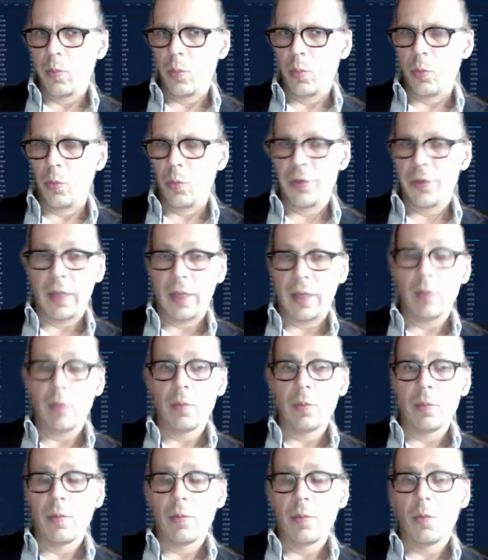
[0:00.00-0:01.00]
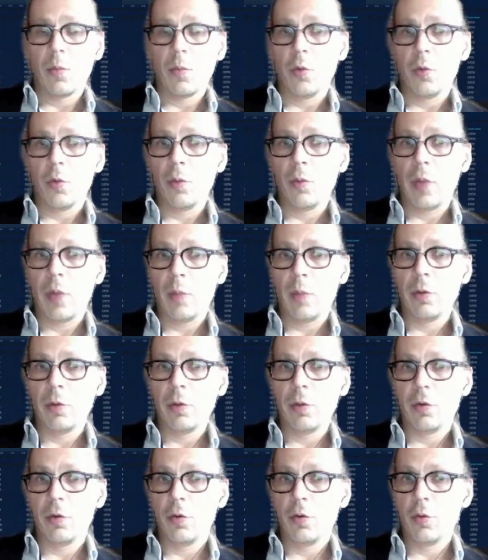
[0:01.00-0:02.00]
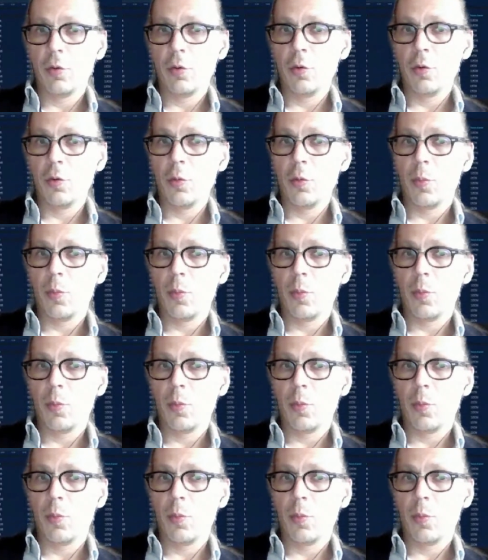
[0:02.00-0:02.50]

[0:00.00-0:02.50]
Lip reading: with time we'll be able to